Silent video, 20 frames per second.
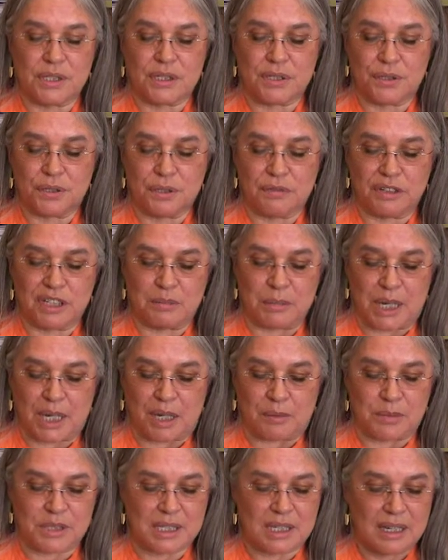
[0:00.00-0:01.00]
and survey
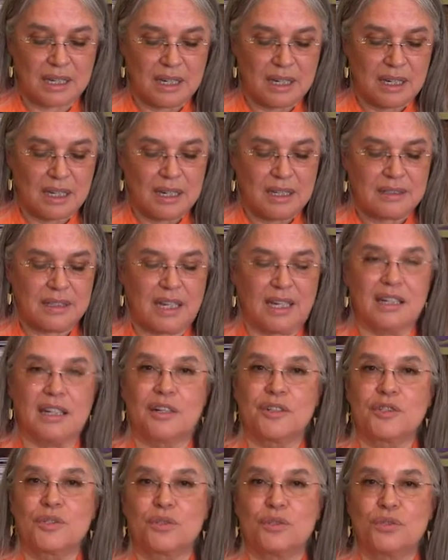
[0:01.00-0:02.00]
maps. They can
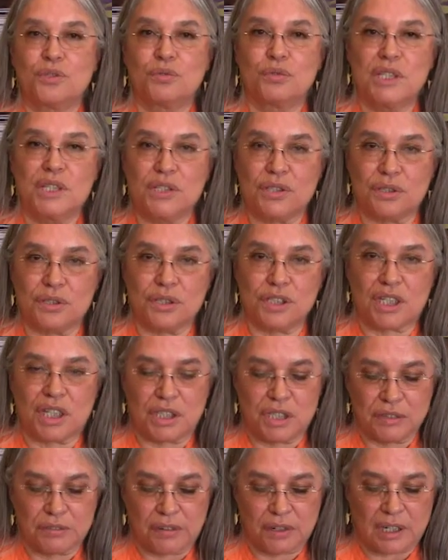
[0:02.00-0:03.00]
also do research
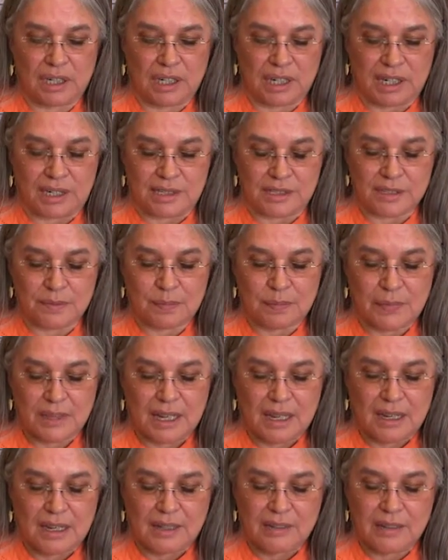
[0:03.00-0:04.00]
on different lots.
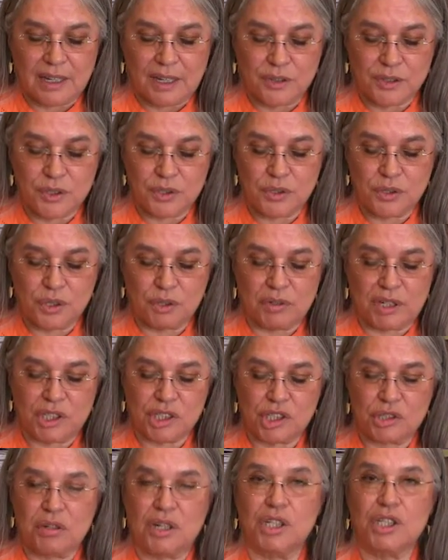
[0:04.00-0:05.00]
They also do the
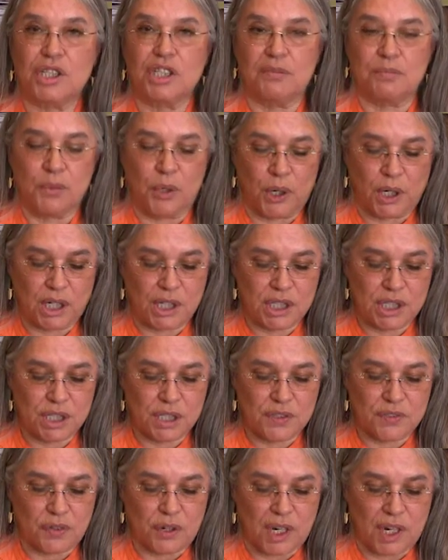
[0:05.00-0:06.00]
registration of
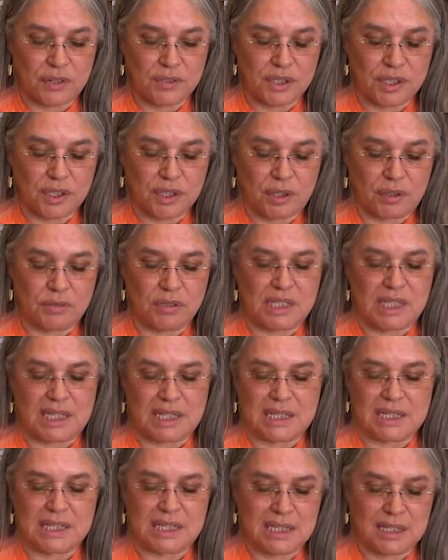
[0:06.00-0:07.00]
mortgages for housing loans and
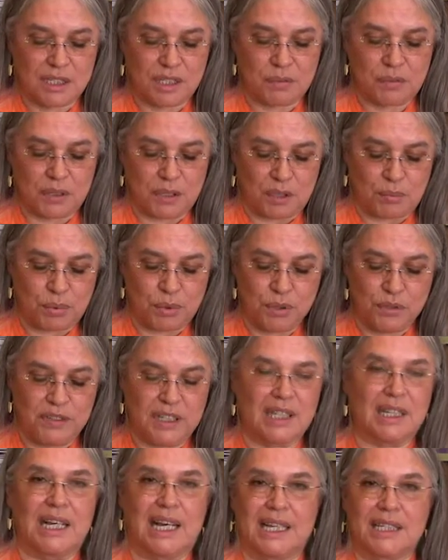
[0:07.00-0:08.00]
assist with
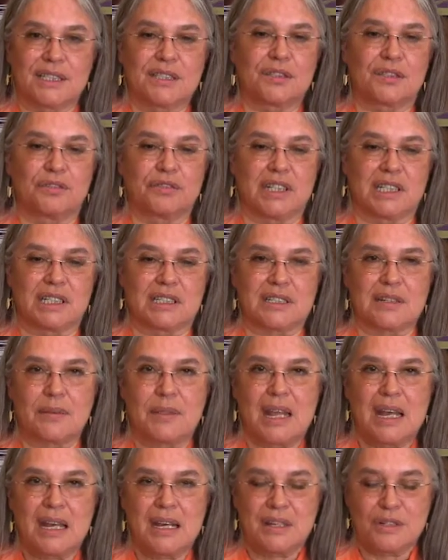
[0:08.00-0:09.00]
approving land surveys.
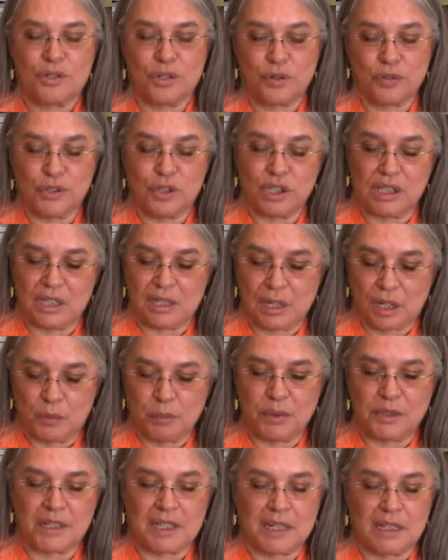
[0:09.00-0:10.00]
So if you need
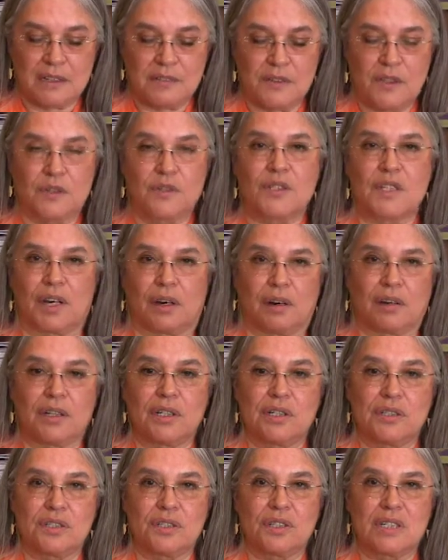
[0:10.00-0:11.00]
help with any of those
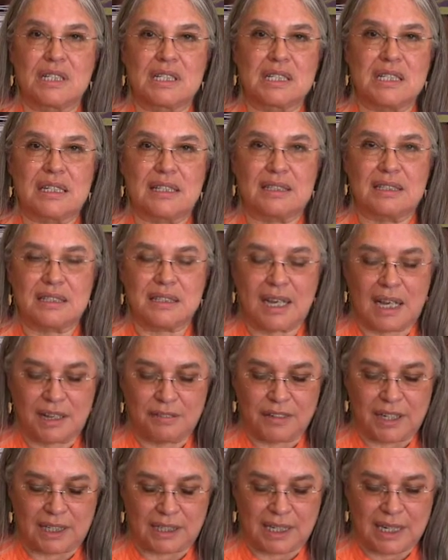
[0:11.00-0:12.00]
areas, you can see the
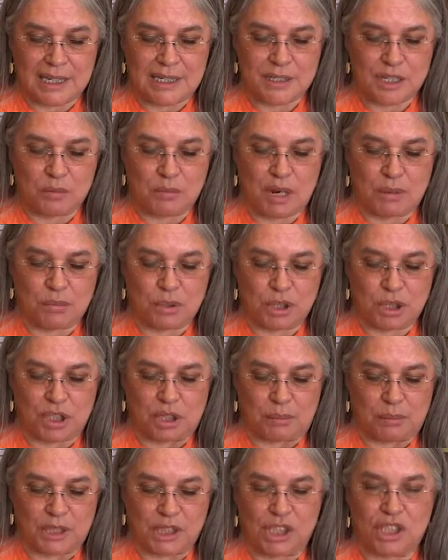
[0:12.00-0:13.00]
staff at Lands and
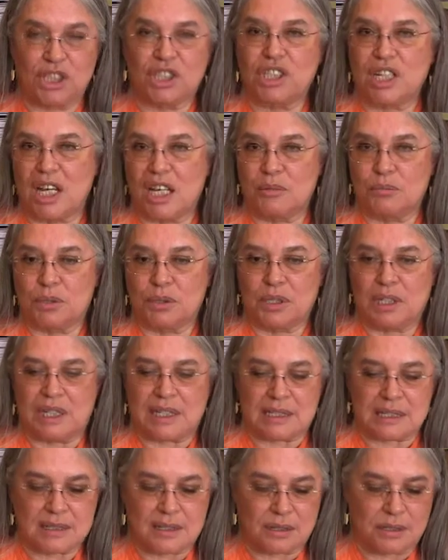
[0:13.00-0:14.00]
membership, and Jan
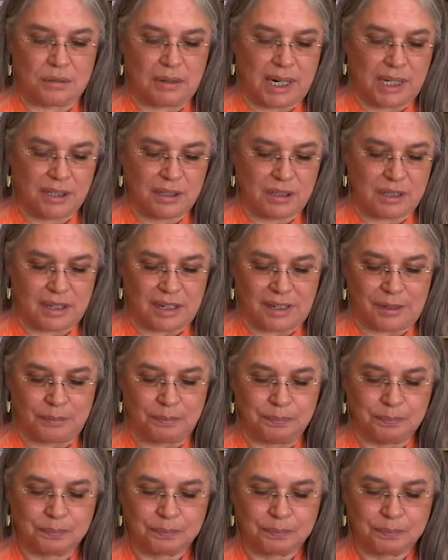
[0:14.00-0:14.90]
Burning is the director there.